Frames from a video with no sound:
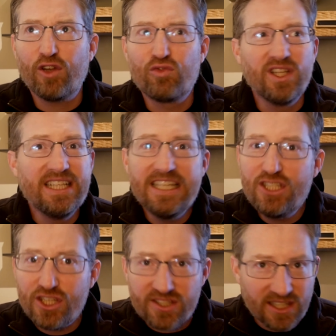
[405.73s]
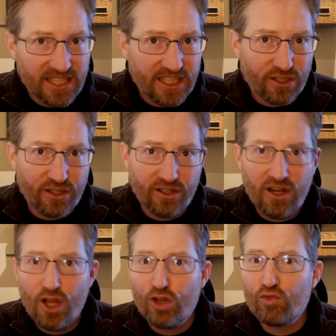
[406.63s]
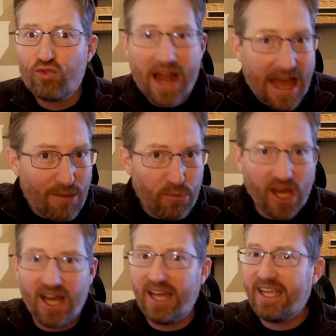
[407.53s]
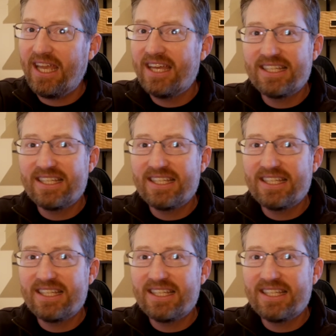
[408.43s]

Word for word: religious leader, rabbi,